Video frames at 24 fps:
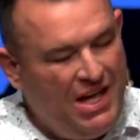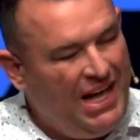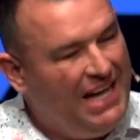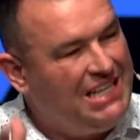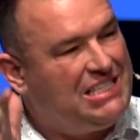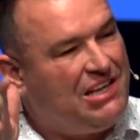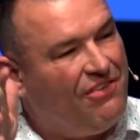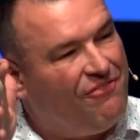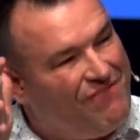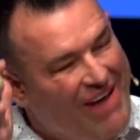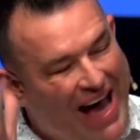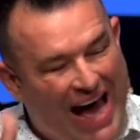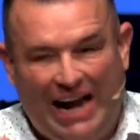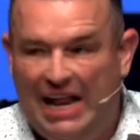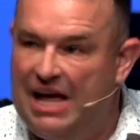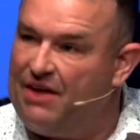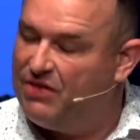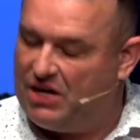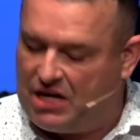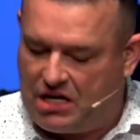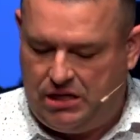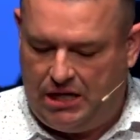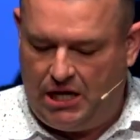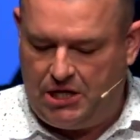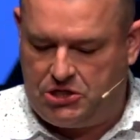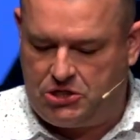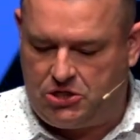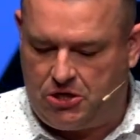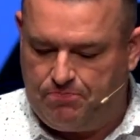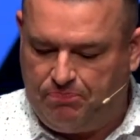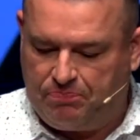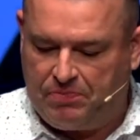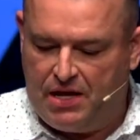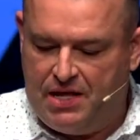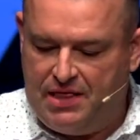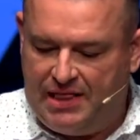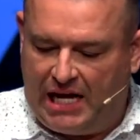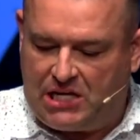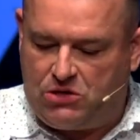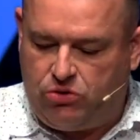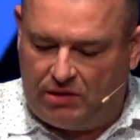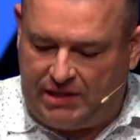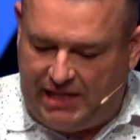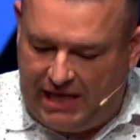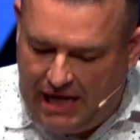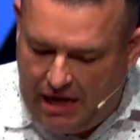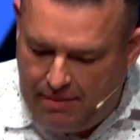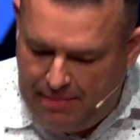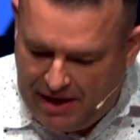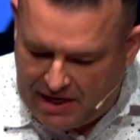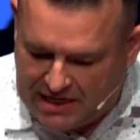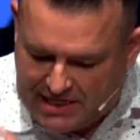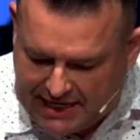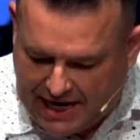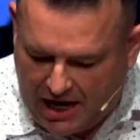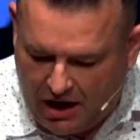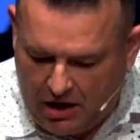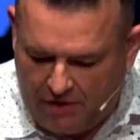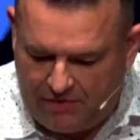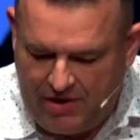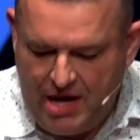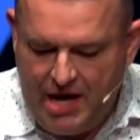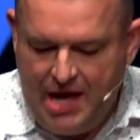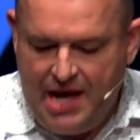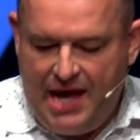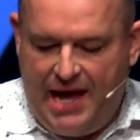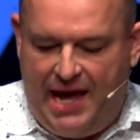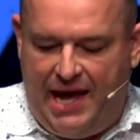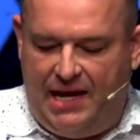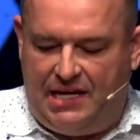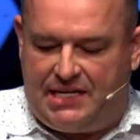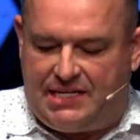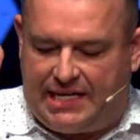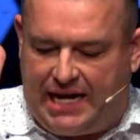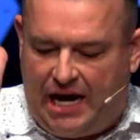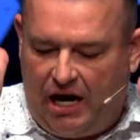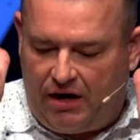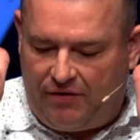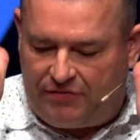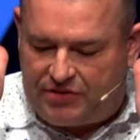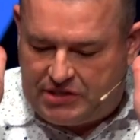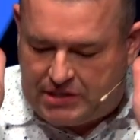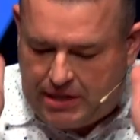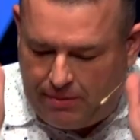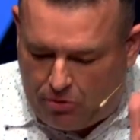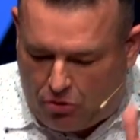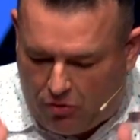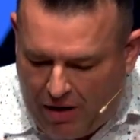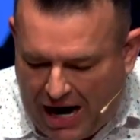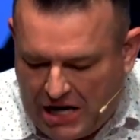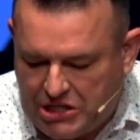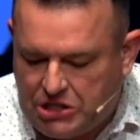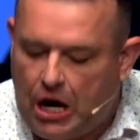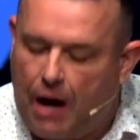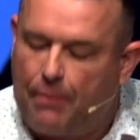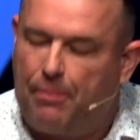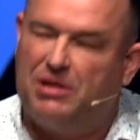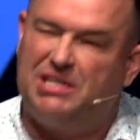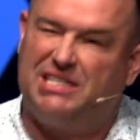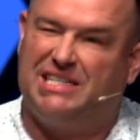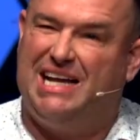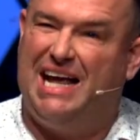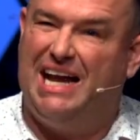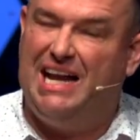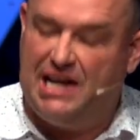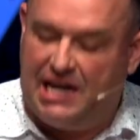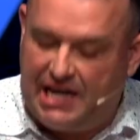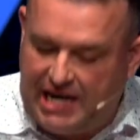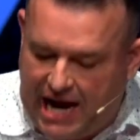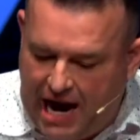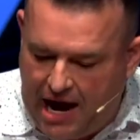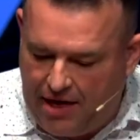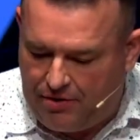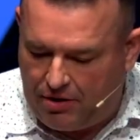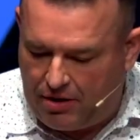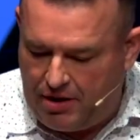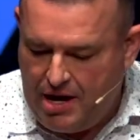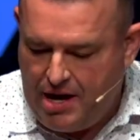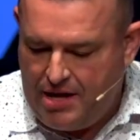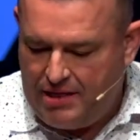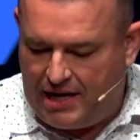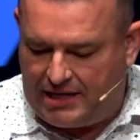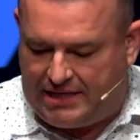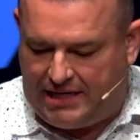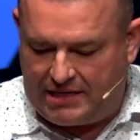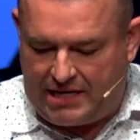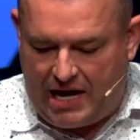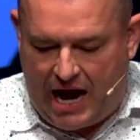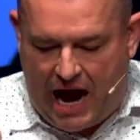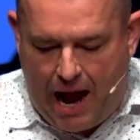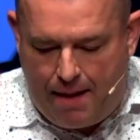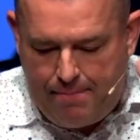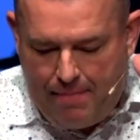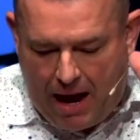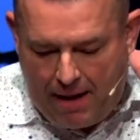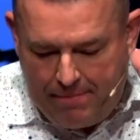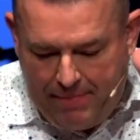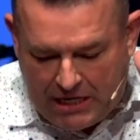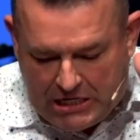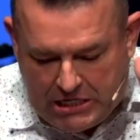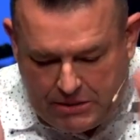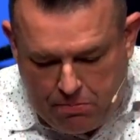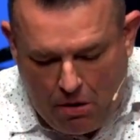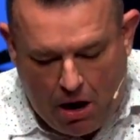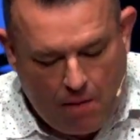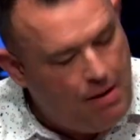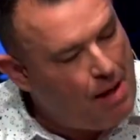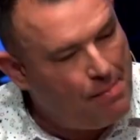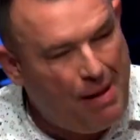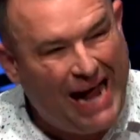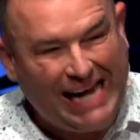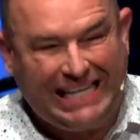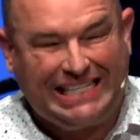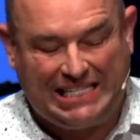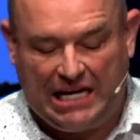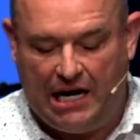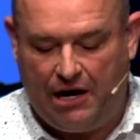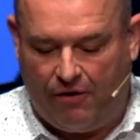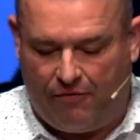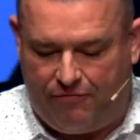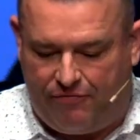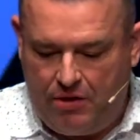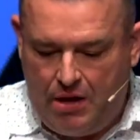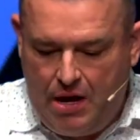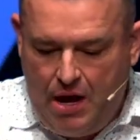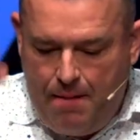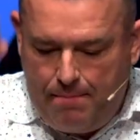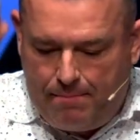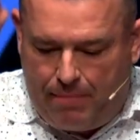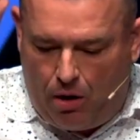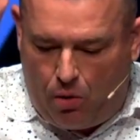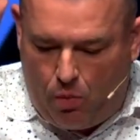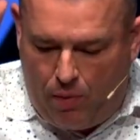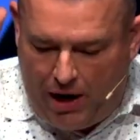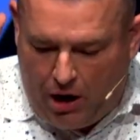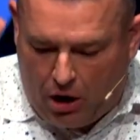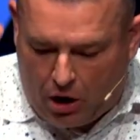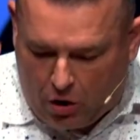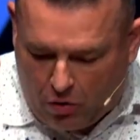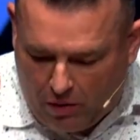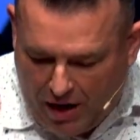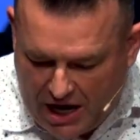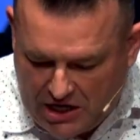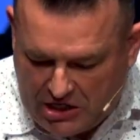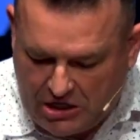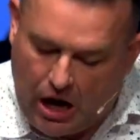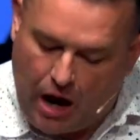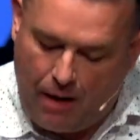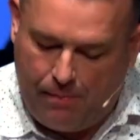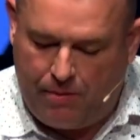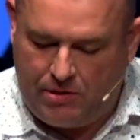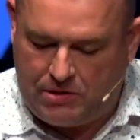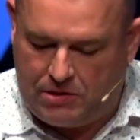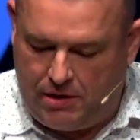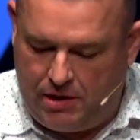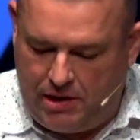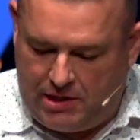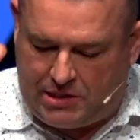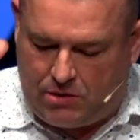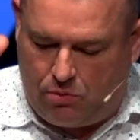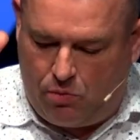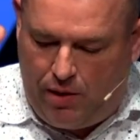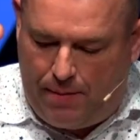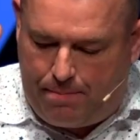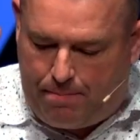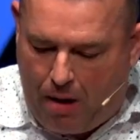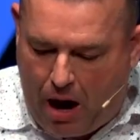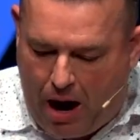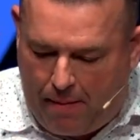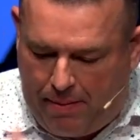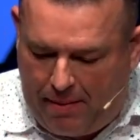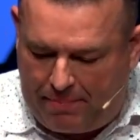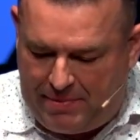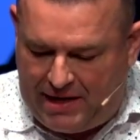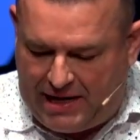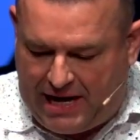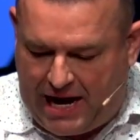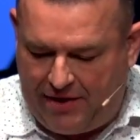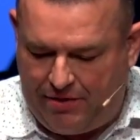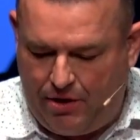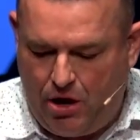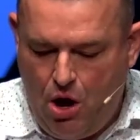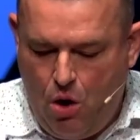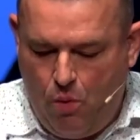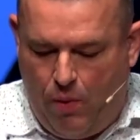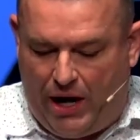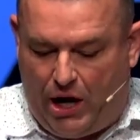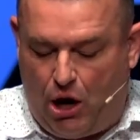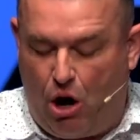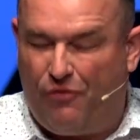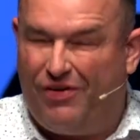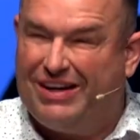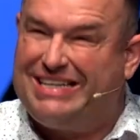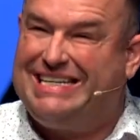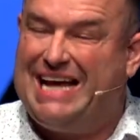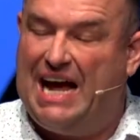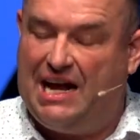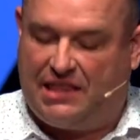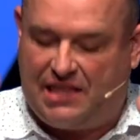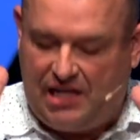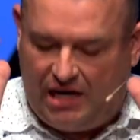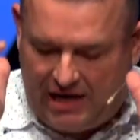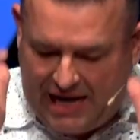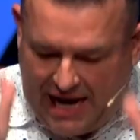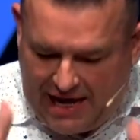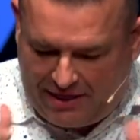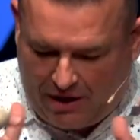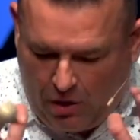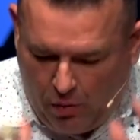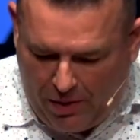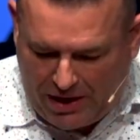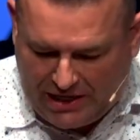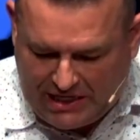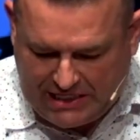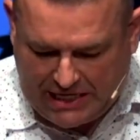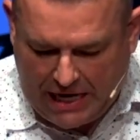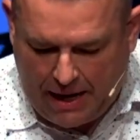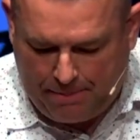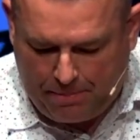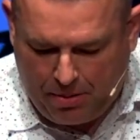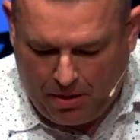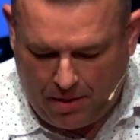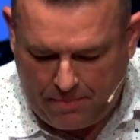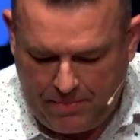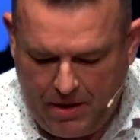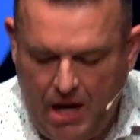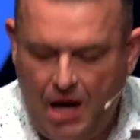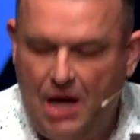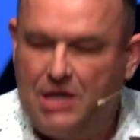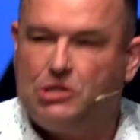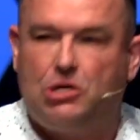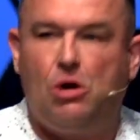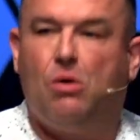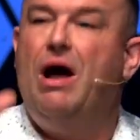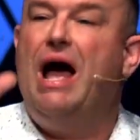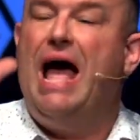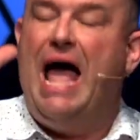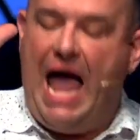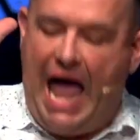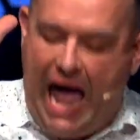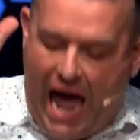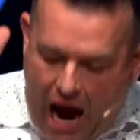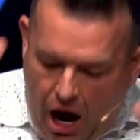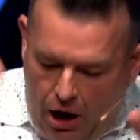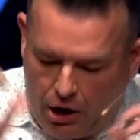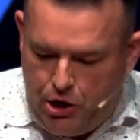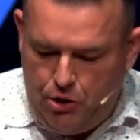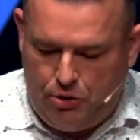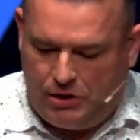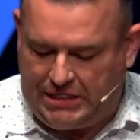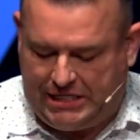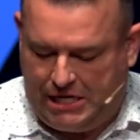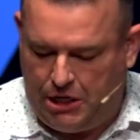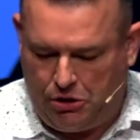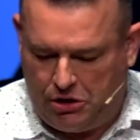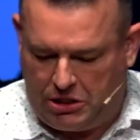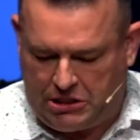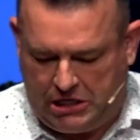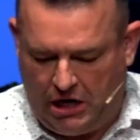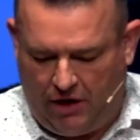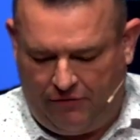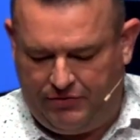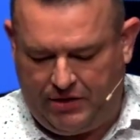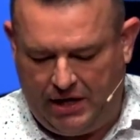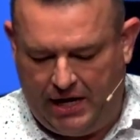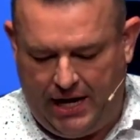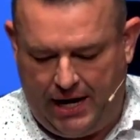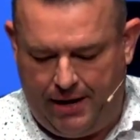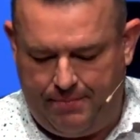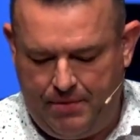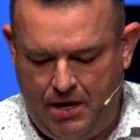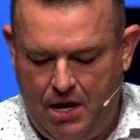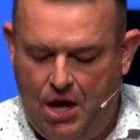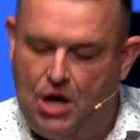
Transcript: It's the valley of the cluster. That's what the enemy is scared of. He's scared of some grasshoppers getting together that says, I might be small by myself, but we are grasshoppers. And listen, we pop up and together, we can overtake the land that we step on. So how do you see yourself today?